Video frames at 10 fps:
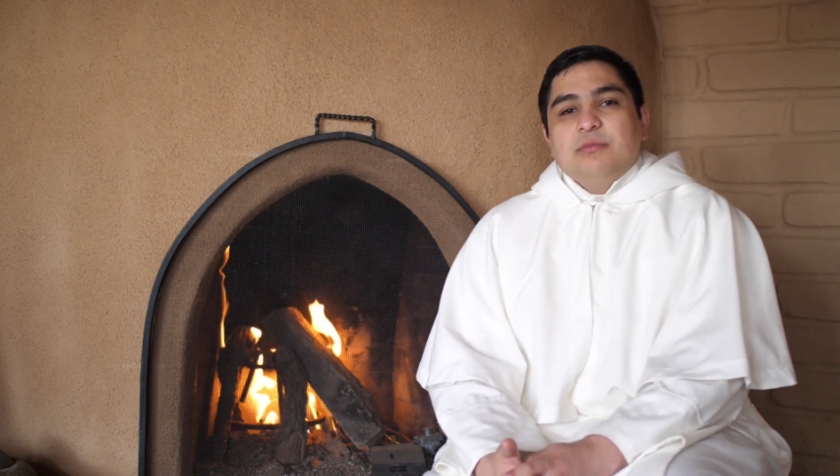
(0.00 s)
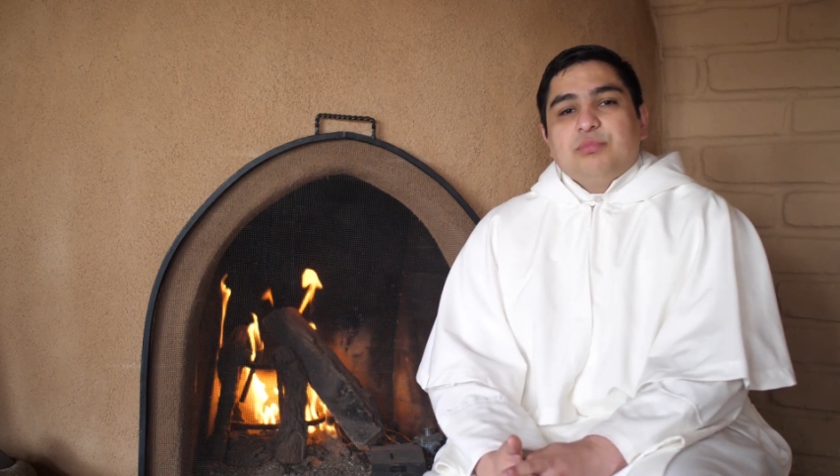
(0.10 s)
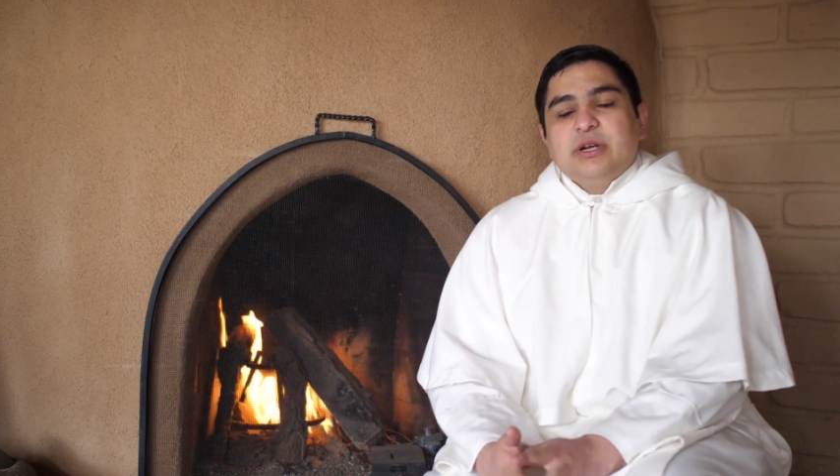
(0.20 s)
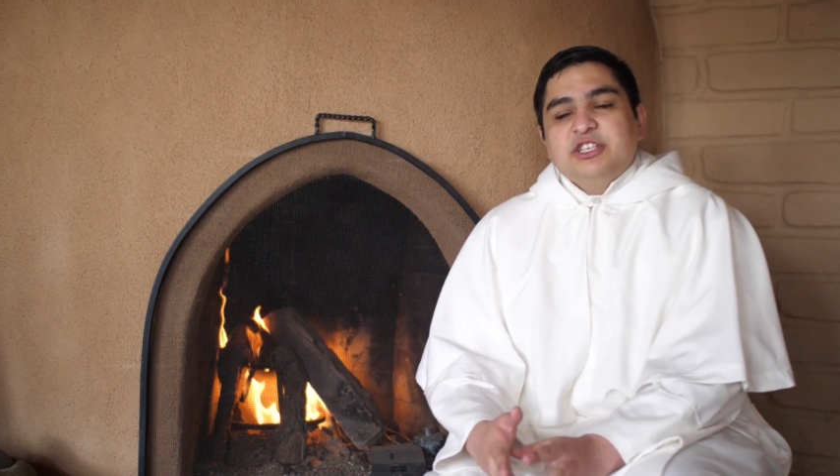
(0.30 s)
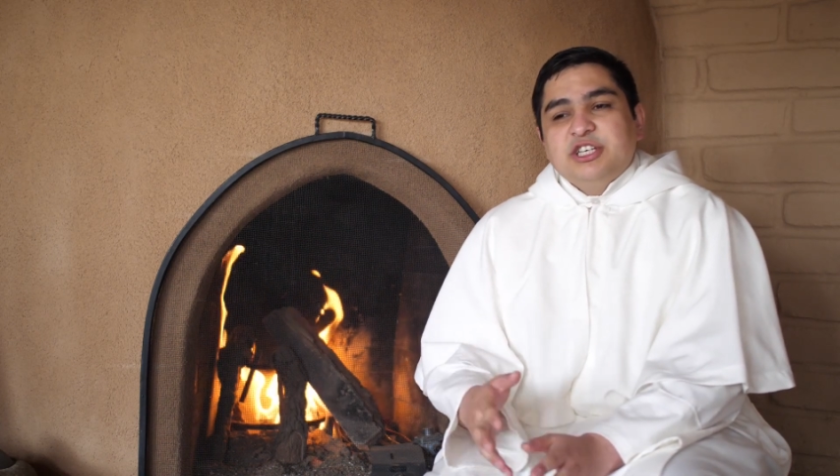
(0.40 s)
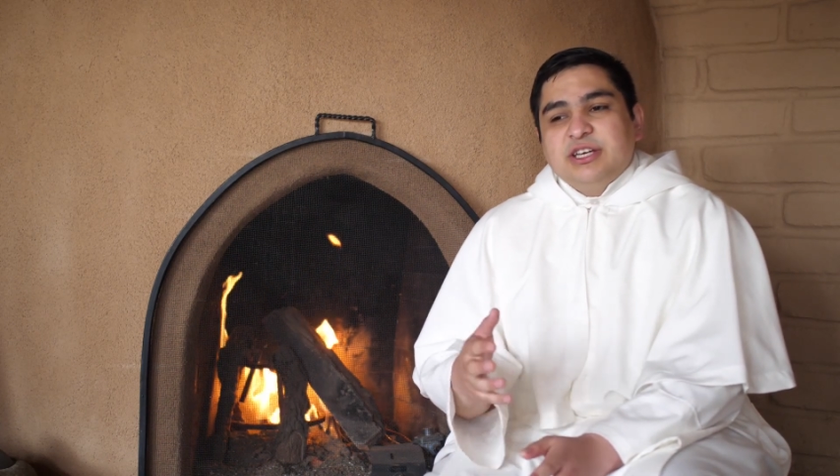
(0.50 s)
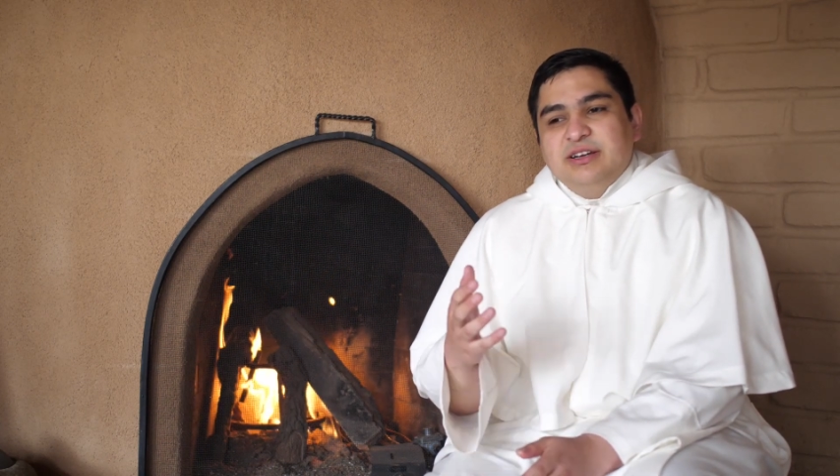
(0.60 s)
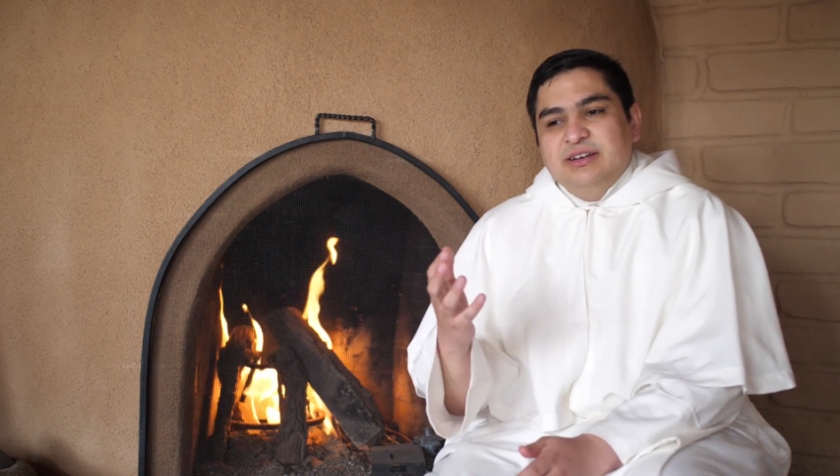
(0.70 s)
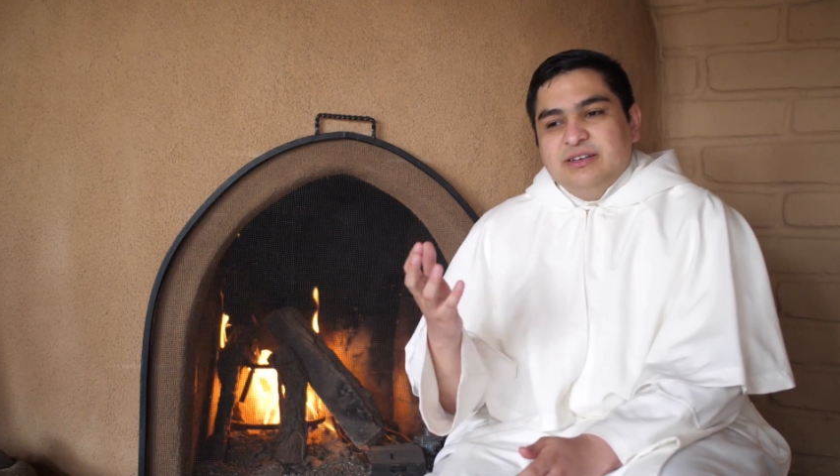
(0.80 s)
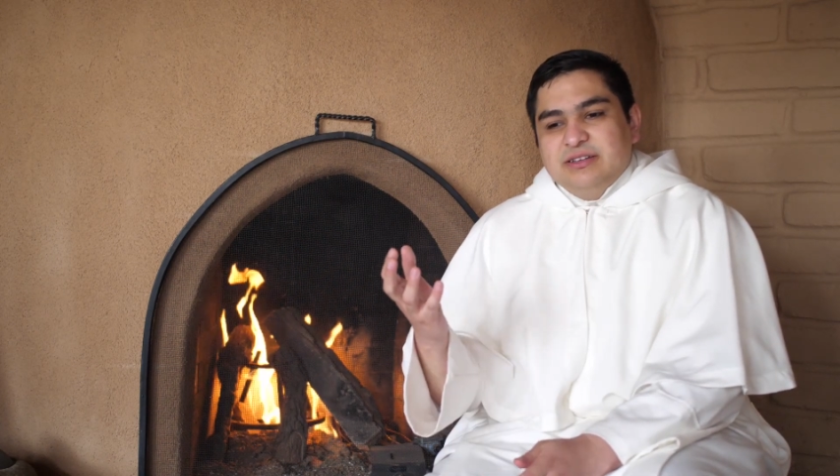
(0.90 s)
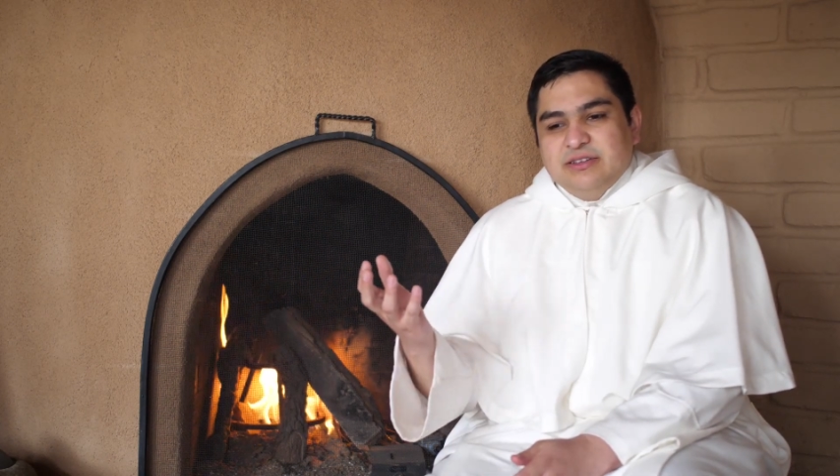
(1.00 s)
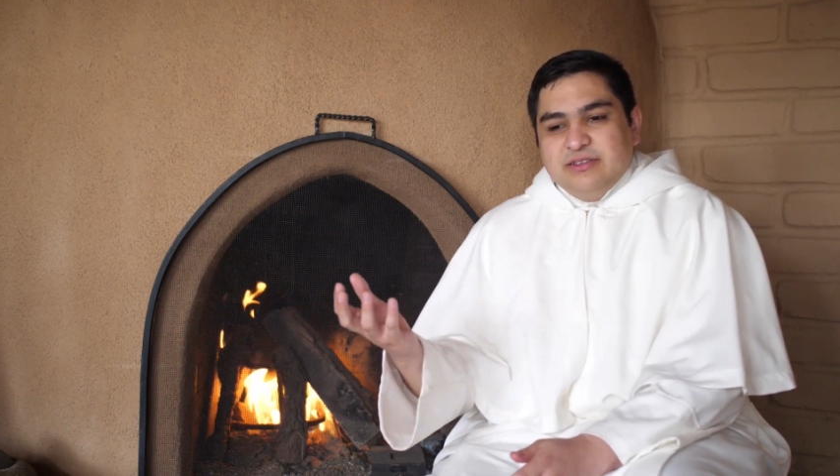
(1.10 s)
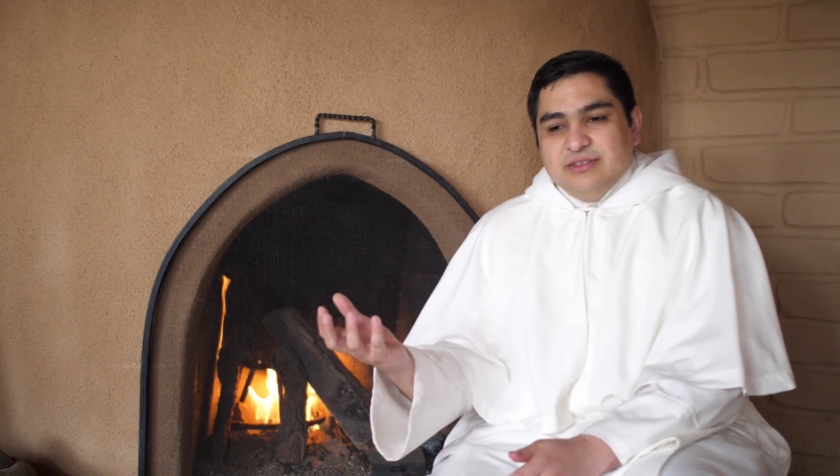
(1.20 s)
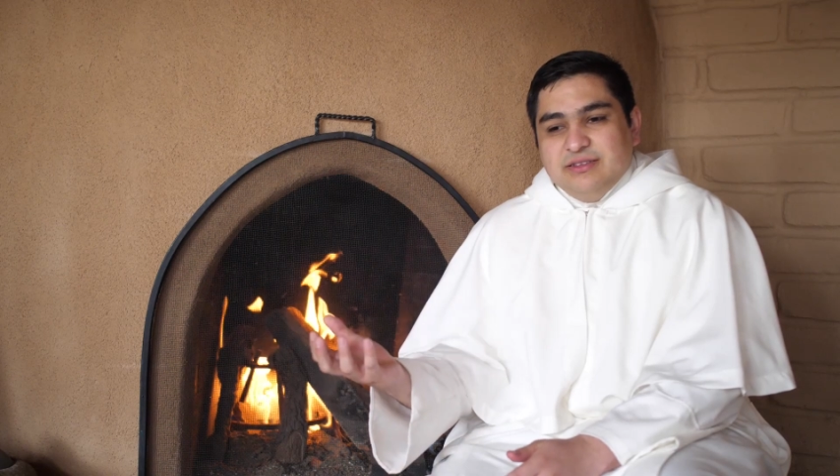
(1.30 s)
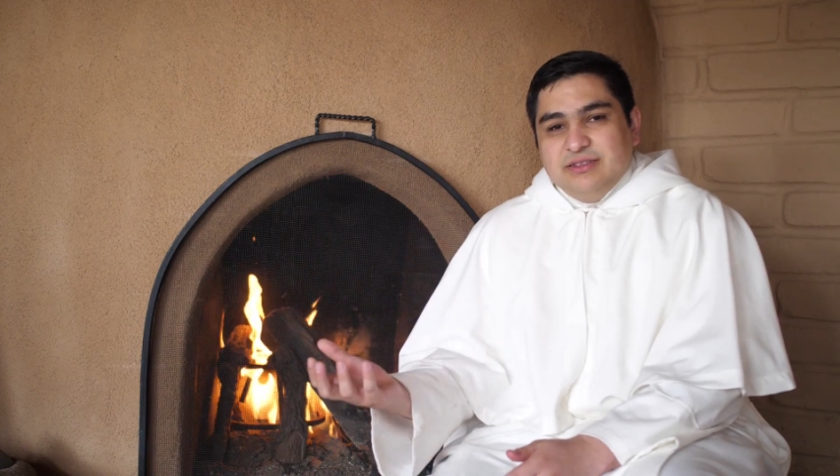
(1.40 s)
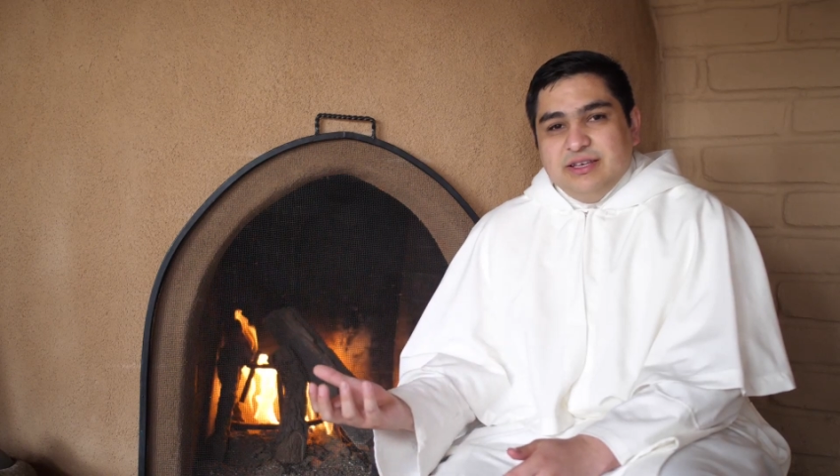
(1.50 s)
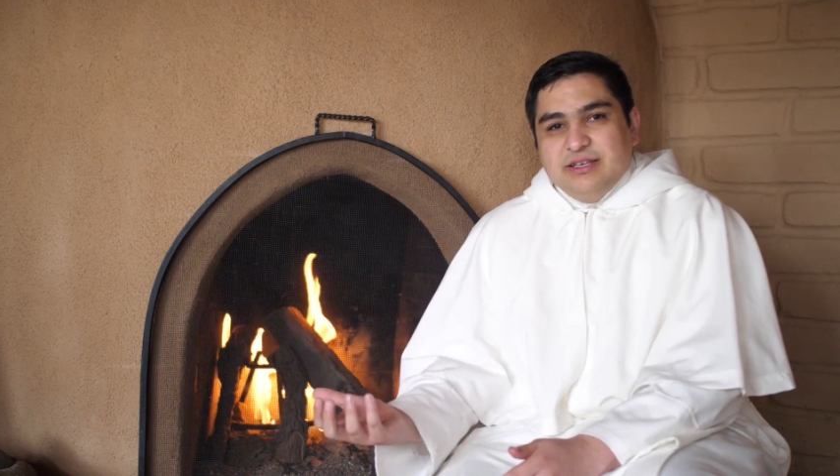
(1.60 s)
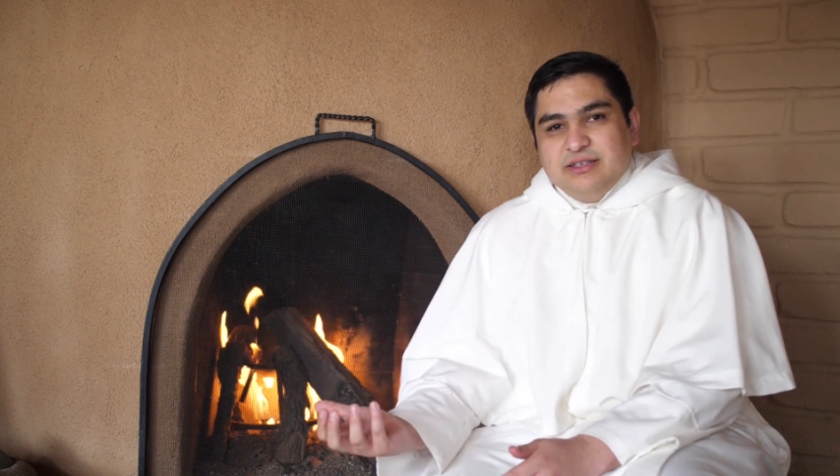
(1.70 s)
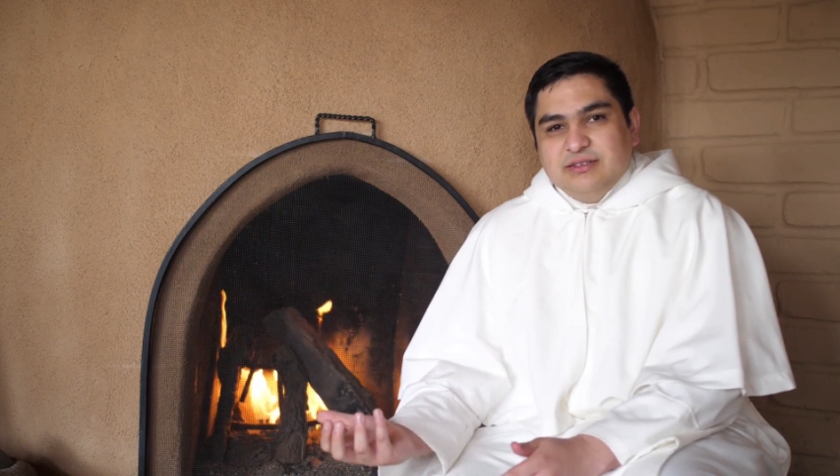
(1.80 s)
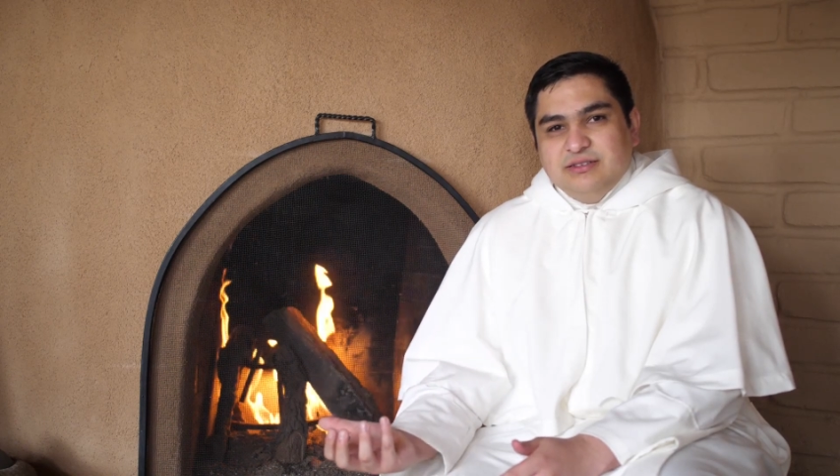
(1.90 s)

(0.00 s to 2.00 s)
bridging the